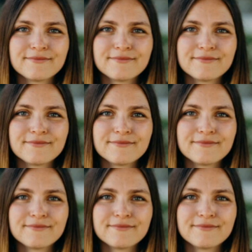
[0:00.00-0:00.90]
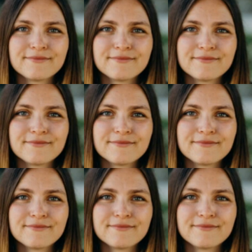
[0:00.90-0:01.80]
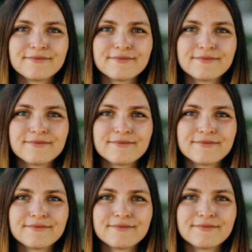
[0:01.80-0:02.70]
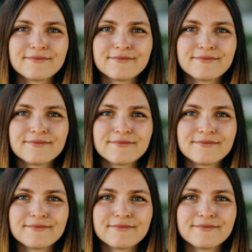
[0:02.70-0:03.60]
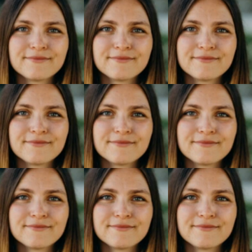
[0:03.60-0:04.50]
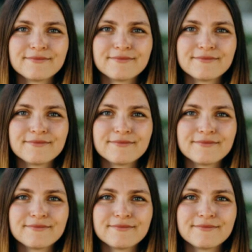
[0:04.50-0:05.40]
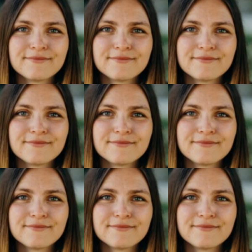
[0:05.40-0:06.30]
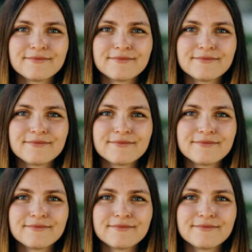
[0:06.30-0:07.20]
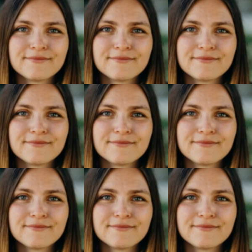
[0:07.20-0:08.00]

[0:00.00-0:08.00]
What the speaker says: The face doesn't move, so there is nothing to read.